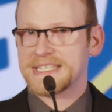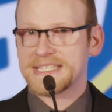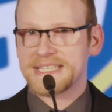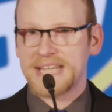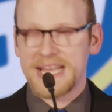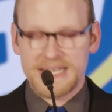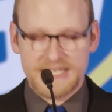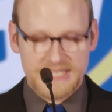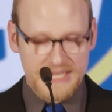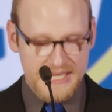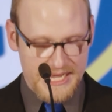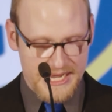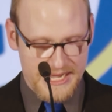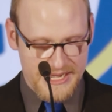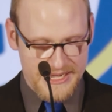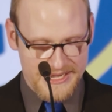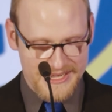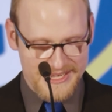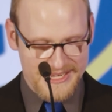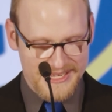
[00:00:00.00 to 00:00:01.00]
stage
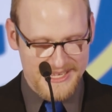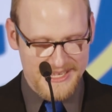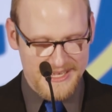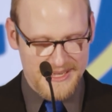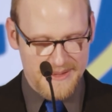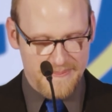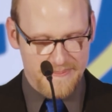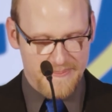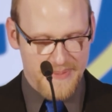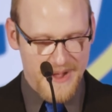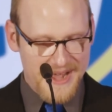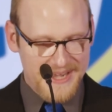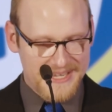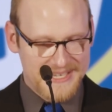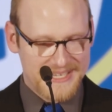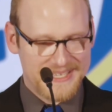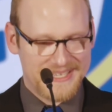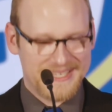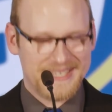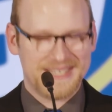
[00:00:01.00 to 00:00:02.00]
again.
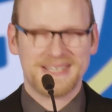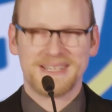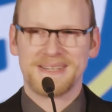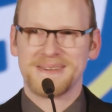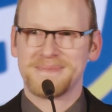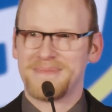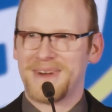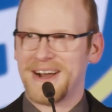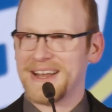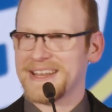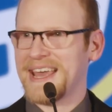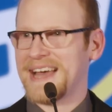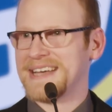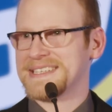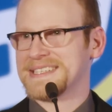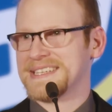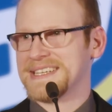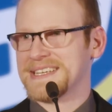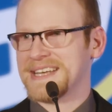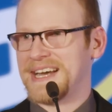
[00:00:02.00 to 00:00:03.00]
But
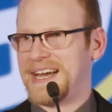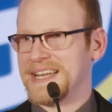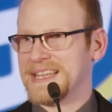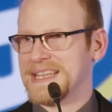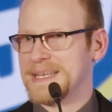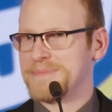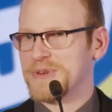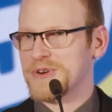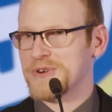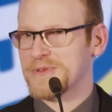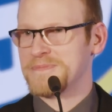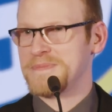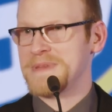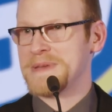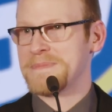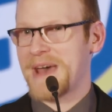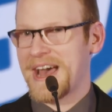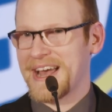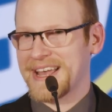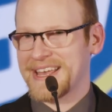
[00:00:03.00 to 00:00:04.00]
podcasting kindly pulled me
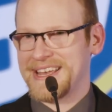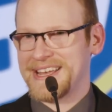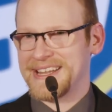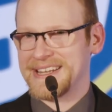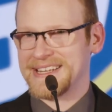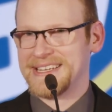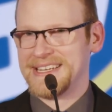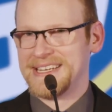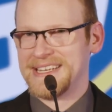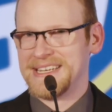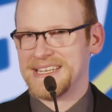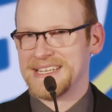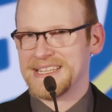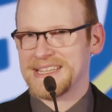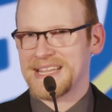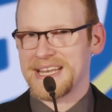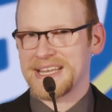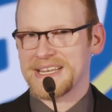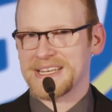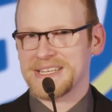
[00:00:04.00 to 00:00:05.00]
back in,
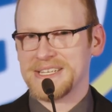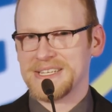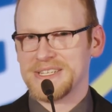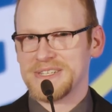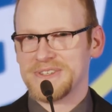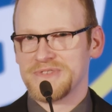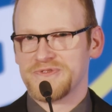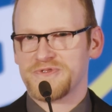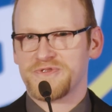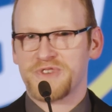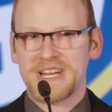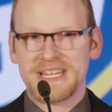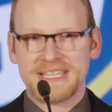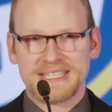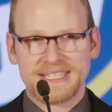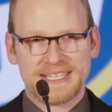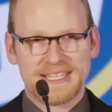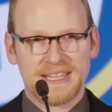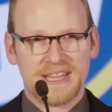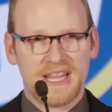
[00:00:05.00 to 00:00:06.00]
like
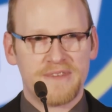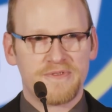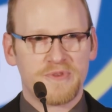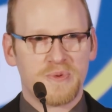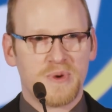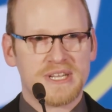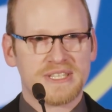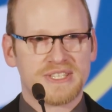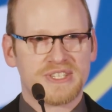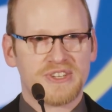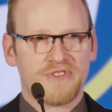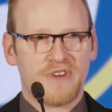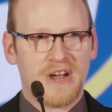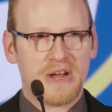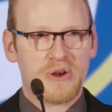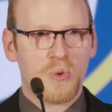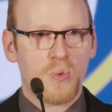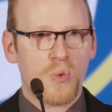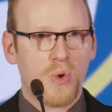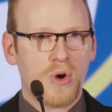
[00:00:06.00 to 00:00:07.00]
friends and loved ones
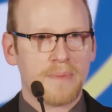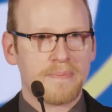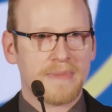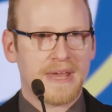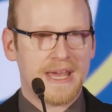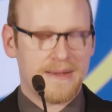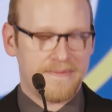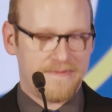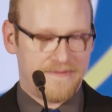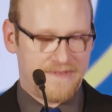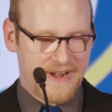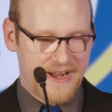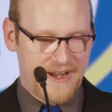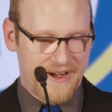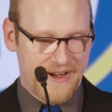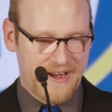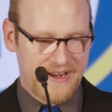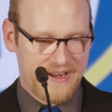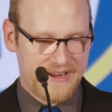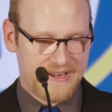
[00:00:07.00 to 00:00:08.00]
around a warm
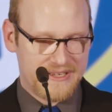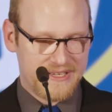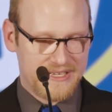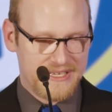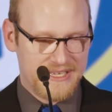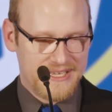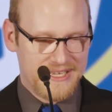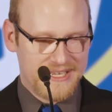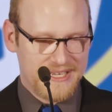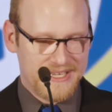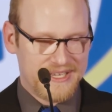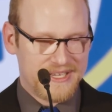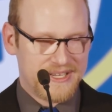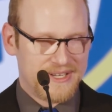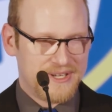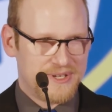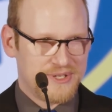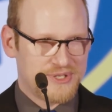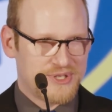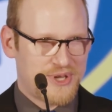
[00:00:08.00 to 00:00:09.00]
campfire.
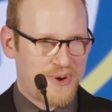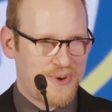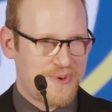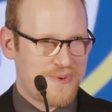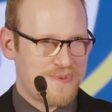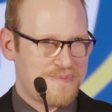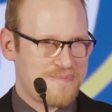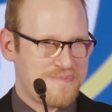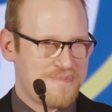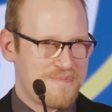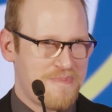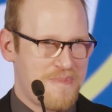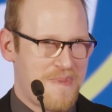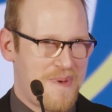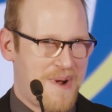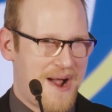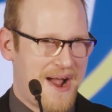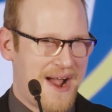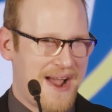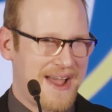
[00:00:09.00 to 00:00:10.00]
So
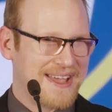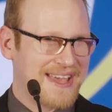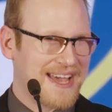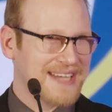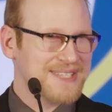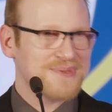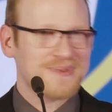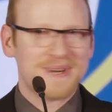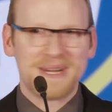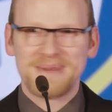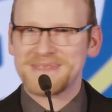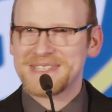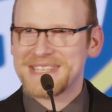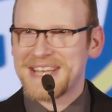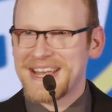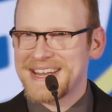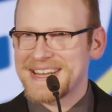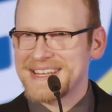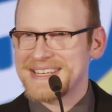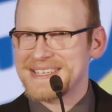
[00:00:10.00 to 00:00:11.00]
I guess what I'm
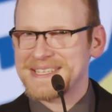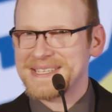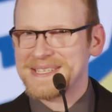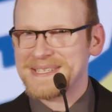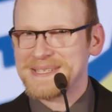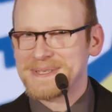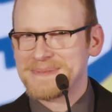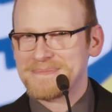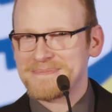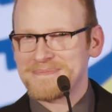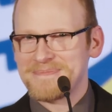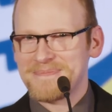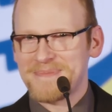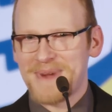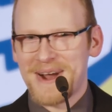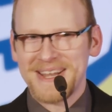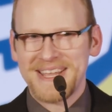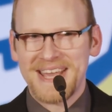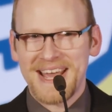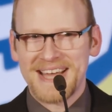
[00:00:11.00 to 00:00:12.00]
saying is,
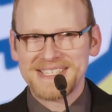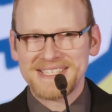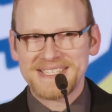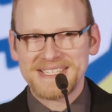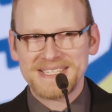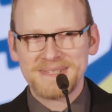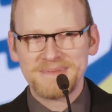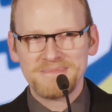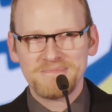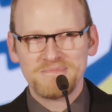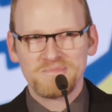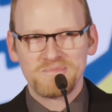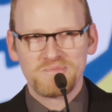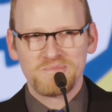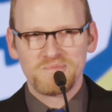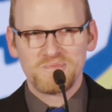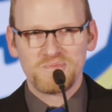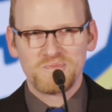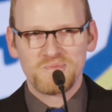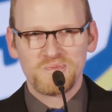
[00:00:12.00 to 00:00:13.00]
podcasting,
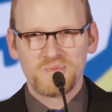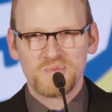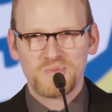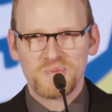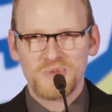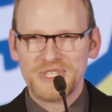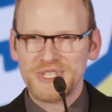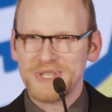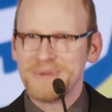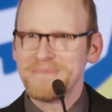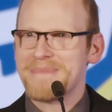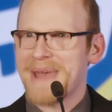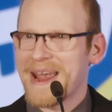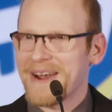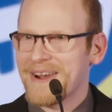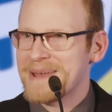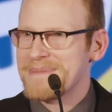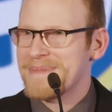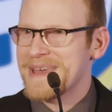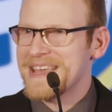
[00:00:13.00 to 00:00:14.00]
would you
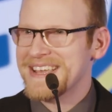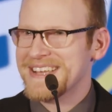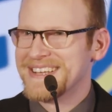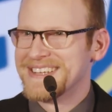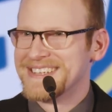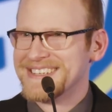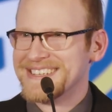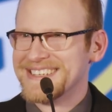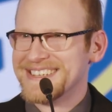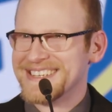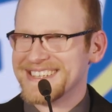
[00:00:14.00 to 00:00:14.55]
marry me?